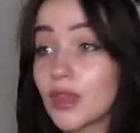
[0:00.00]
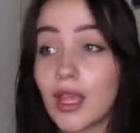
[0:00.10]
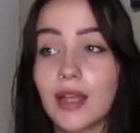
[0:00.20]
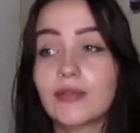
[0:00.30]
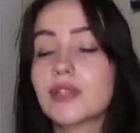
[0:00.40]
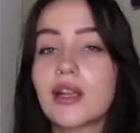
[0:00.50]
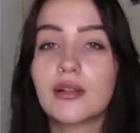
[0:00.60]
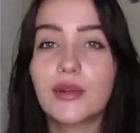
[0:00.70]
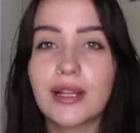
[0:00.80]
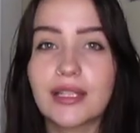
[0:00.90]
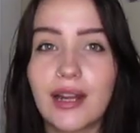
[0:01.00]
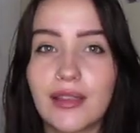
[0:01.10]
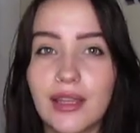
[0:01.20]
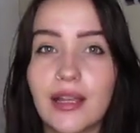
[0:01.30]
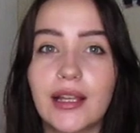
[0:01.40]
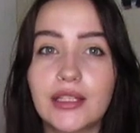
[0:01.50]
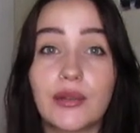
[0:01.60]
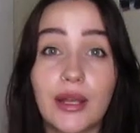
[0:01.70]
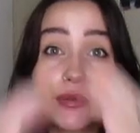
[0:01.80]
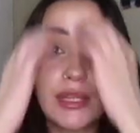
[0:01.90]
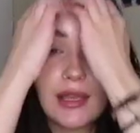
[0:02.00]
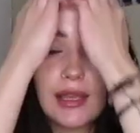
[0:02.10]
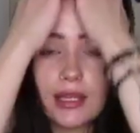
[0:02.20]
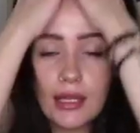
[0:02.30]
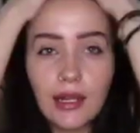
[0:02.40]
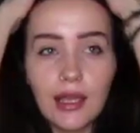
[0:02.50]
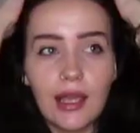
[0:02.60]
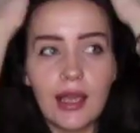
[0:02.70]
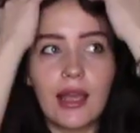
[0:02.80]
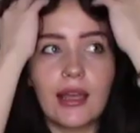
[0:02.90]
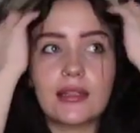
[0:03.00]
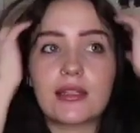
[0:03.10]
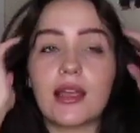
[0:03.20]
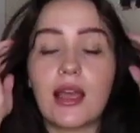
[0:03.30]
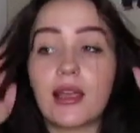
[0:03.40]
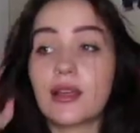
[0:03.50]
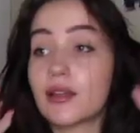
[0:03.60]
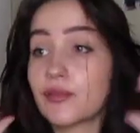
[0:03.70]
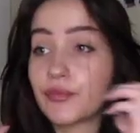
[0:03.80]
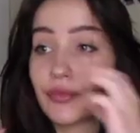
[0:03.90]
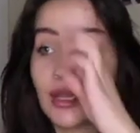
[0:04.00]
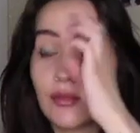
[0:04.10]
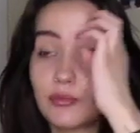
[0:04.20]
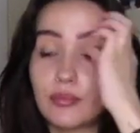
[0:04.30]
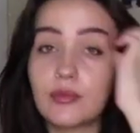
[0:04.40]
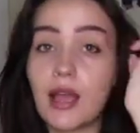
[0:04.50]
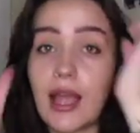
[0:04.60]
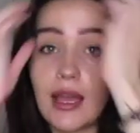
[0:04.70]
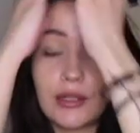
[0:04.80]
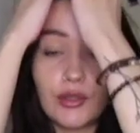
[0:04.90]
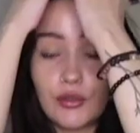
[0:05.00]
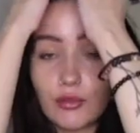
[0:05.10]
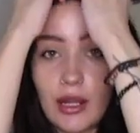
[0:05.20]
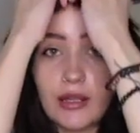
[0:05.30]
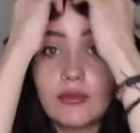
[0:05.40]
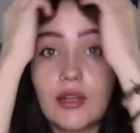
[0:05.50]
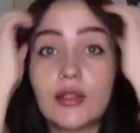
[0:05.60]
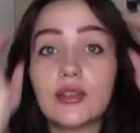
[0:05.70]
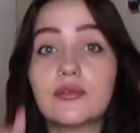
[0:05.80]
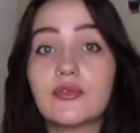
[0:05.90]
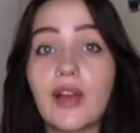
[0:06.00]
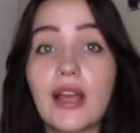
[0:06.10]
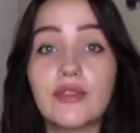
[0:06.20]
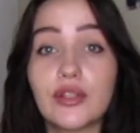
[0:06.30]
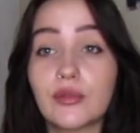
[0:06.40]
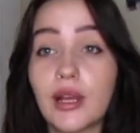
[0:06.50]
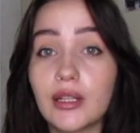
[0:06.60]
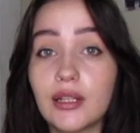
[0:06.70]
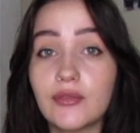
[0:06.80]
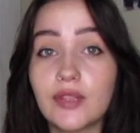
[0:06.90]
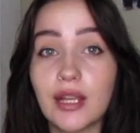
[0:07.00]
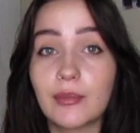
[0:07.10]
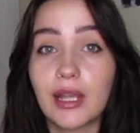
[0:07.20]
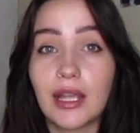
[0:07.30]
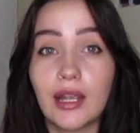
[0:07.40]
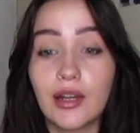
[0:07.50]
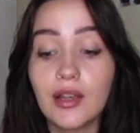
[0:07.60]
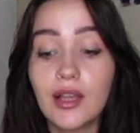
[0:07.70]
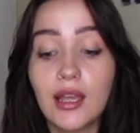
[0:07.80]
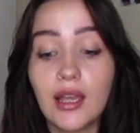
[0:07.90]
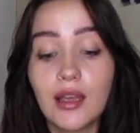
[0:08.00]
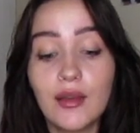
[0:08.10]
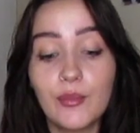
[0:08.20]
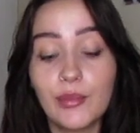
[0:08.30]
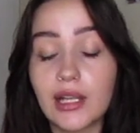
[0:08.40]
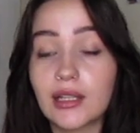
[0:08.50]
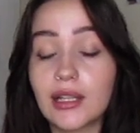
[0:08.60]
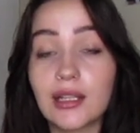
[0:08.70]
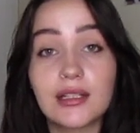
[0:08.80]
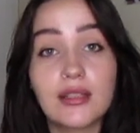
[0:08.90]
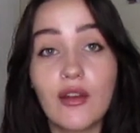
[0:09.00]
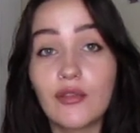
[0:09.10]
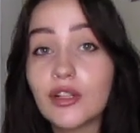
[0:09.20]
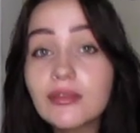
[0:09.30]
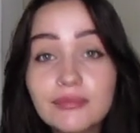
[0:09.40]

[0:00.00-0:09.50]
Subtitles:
I don't know why I said I think. I do. I really like it, and I had a good run, a good 5-year run of dyeing my hair, but it's over.